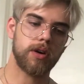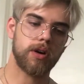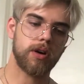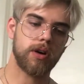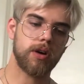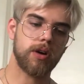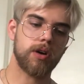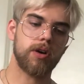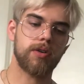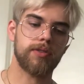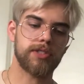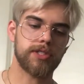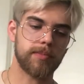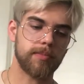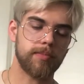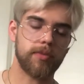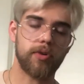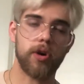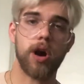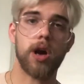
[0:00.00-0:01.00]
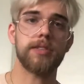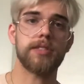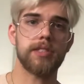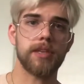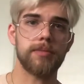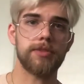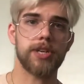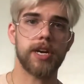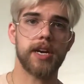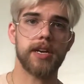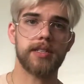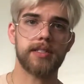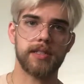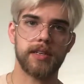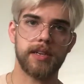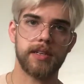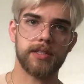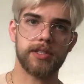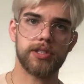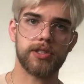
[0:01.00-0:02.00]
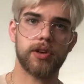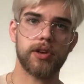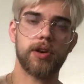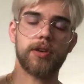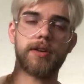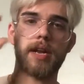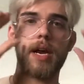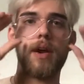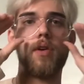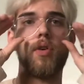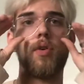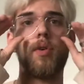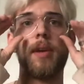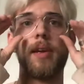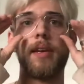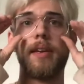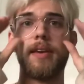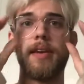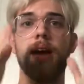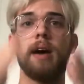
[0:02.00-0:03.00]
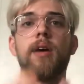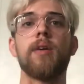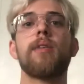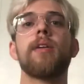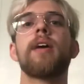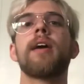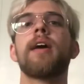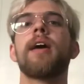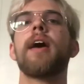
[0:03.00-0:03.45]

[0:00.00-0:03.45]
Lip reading: on some broad subjects and start narrowing down